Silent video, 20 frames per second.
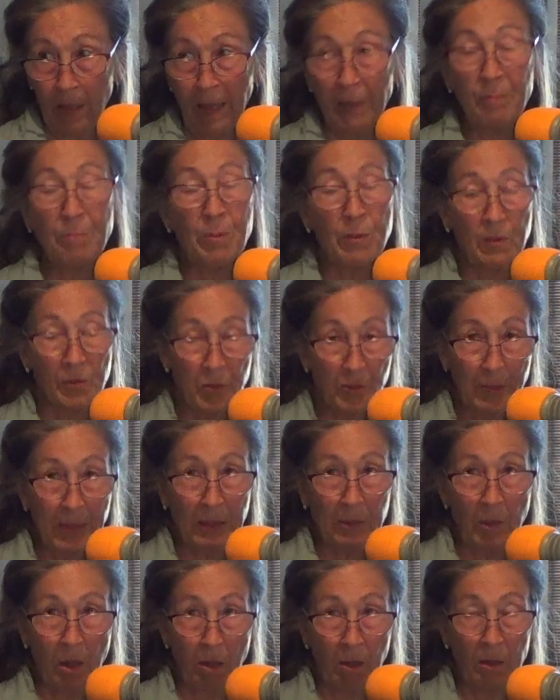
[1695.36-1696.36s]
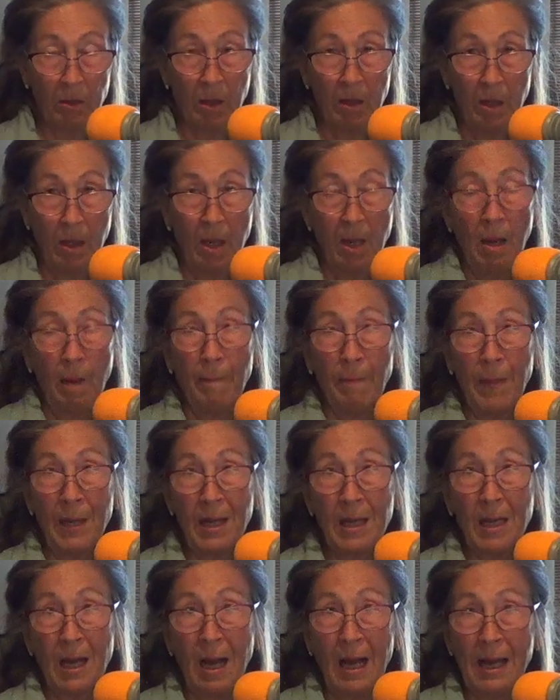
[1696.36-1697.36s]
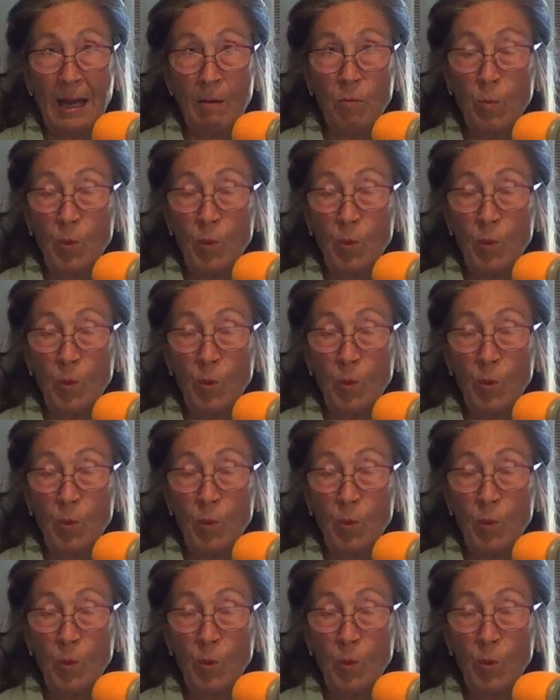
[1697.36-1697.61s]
It pulls me along. But I